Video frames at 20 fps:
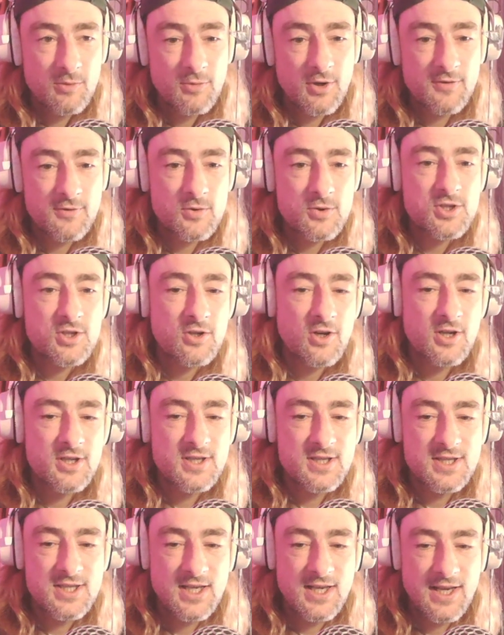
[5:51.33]
But I've also got a
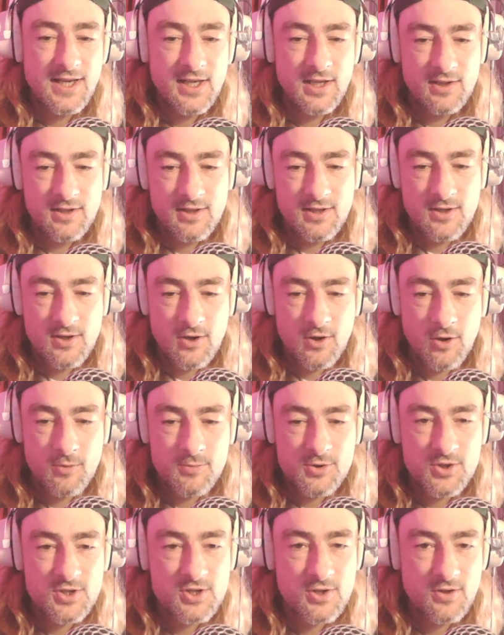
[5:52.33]
delayed
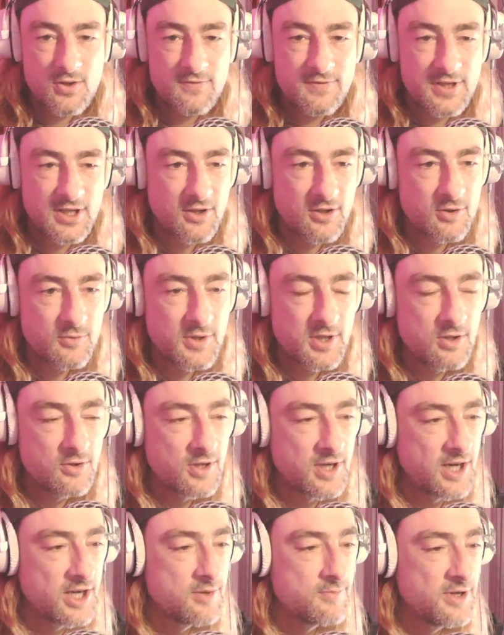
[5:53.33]
options on the video that we can
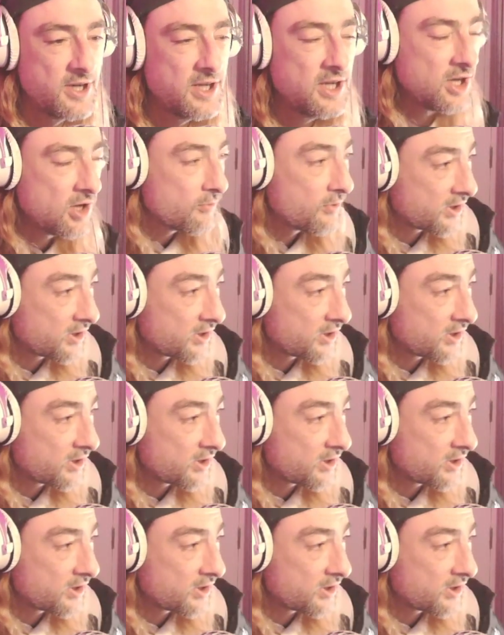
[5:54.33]
look at in a minute.